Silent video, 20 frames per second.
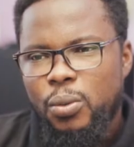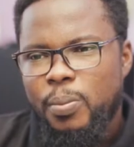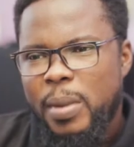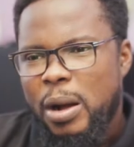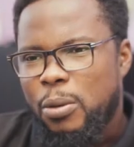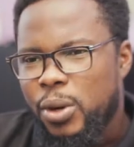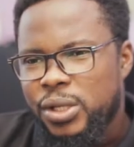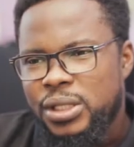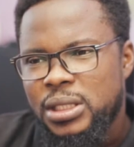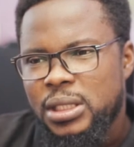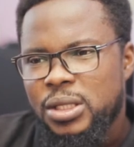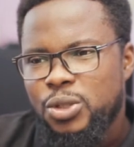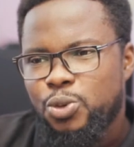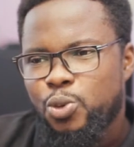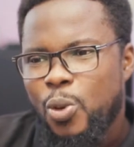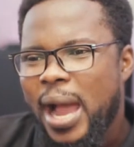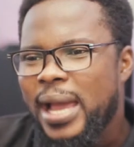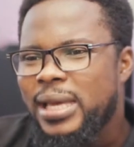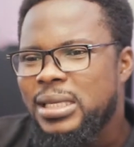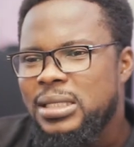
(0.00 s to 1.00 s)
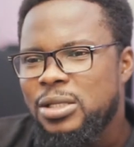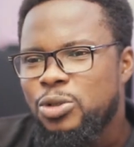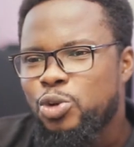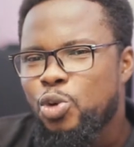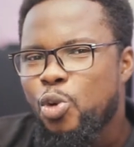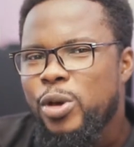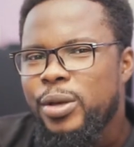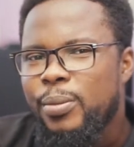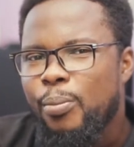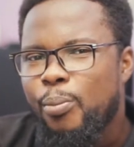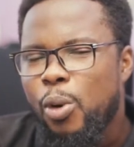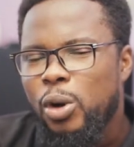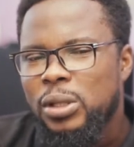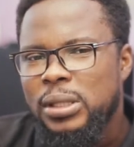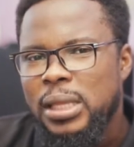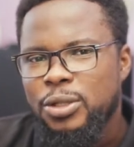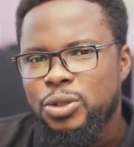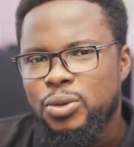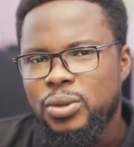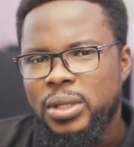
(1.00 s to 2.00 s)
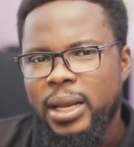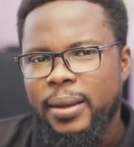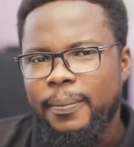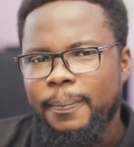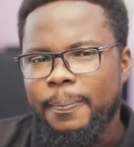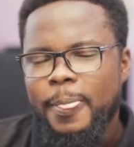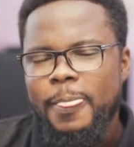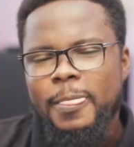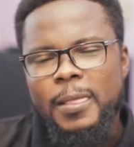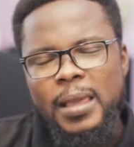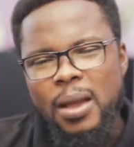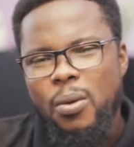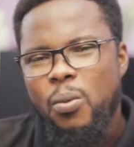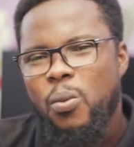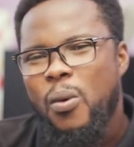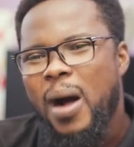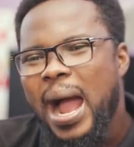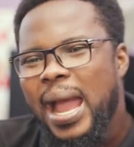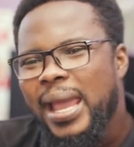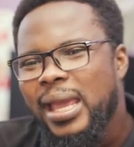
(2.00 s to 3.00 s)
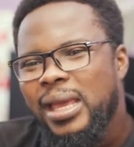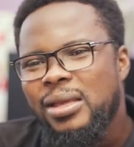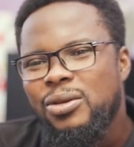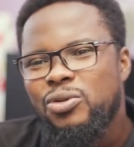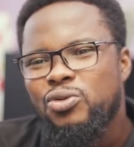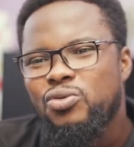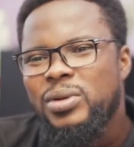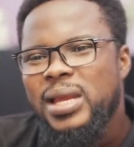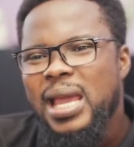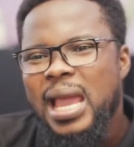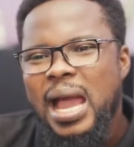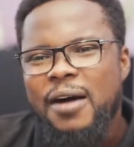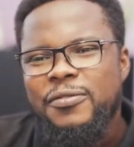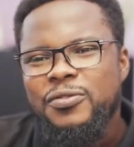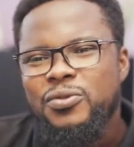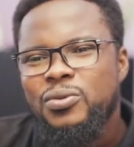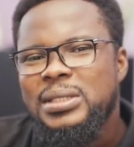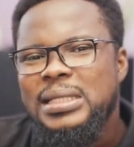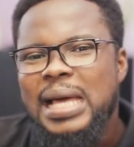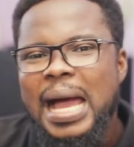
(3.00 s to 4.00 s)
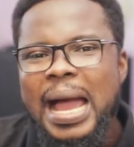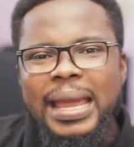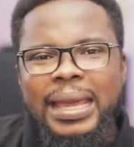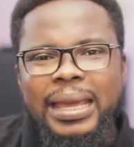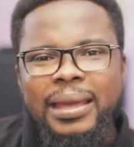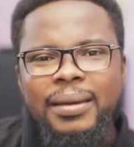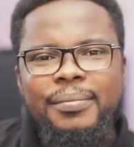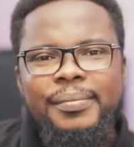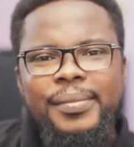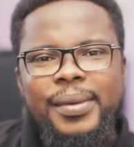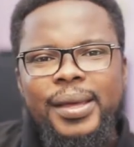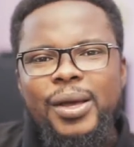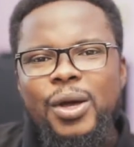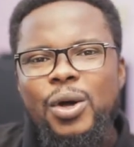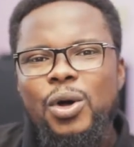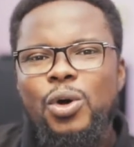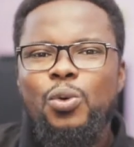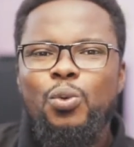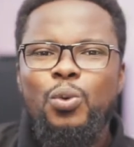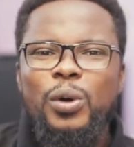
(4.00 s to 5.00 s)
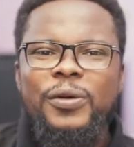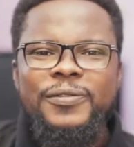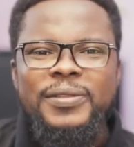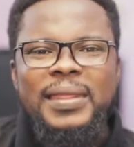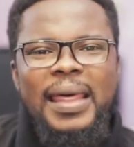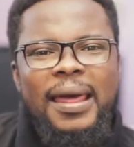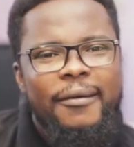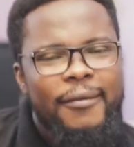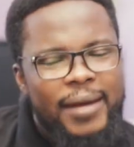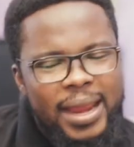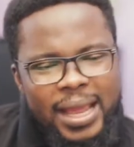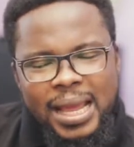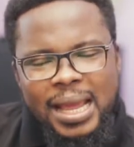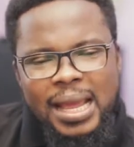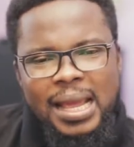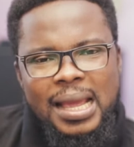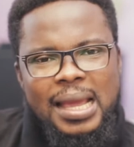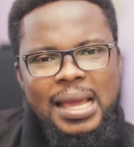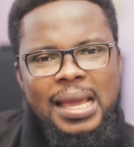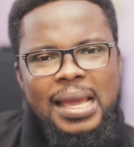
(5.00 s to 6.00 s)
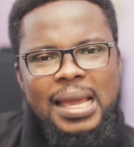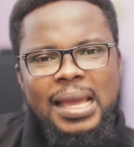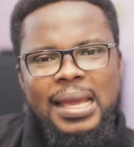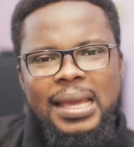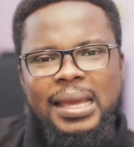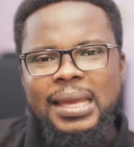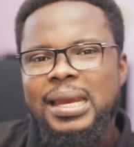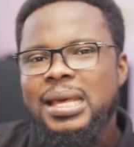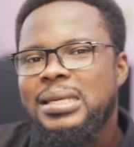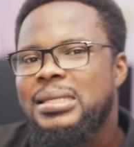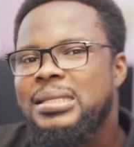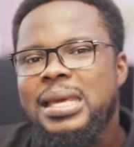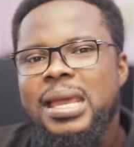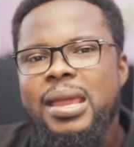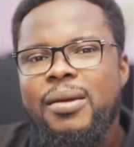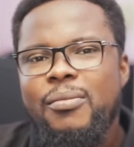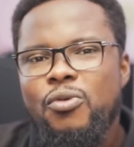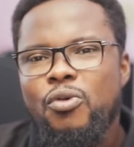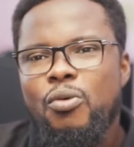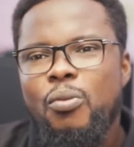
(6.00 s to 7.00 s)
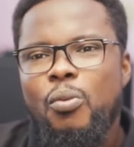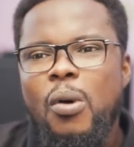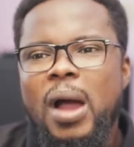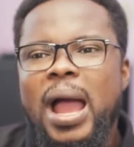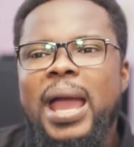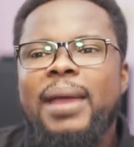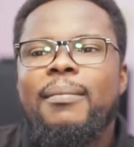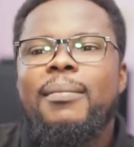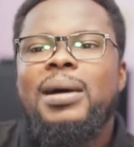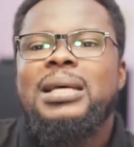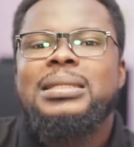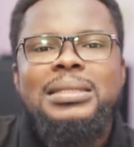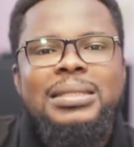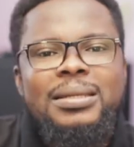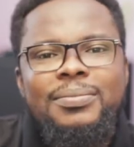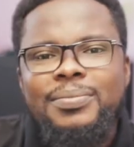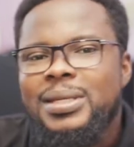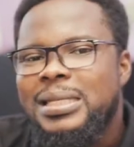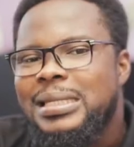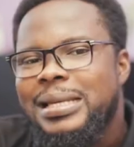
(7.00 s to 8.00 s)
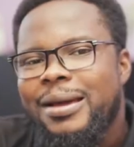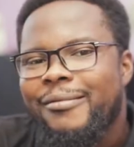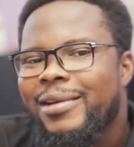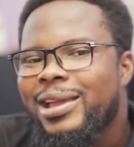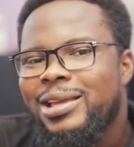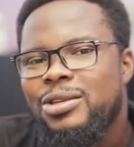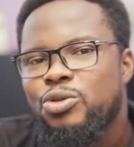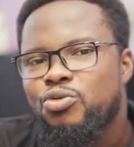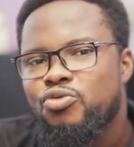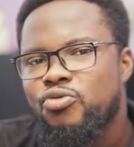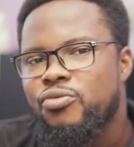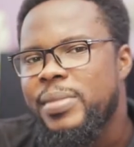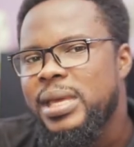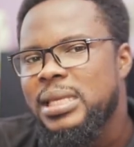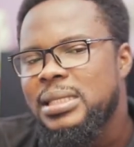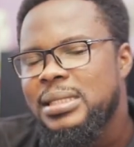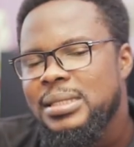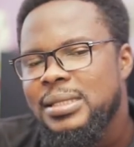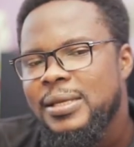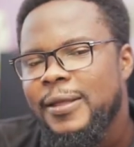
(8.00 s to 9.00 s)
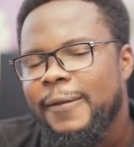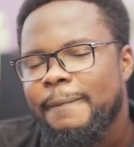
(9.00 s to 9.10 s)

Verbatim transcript: My question is, why is he so important to them? And why do they have to tie him with Tariq in the same room? Why must he be Tariq's roommate?